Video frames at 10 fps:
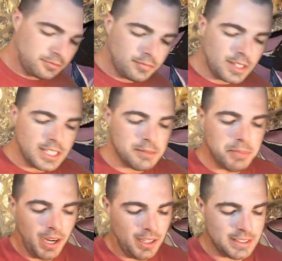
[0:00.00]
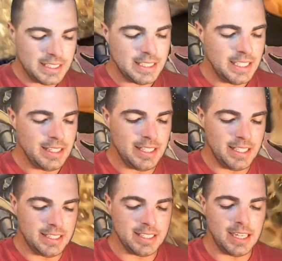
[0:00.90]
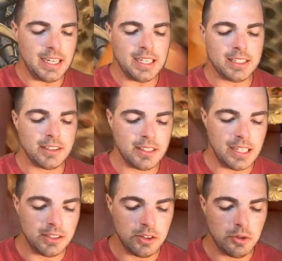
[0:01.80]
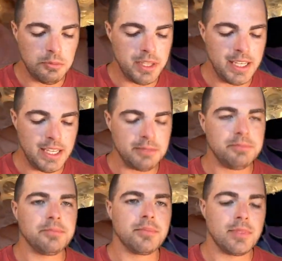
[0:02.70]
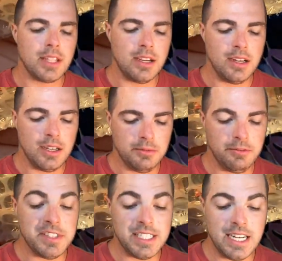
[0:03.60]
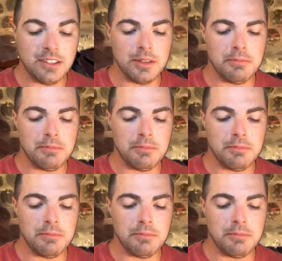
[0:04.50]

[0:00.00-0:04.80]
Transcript: he bought the entire LOB vanilla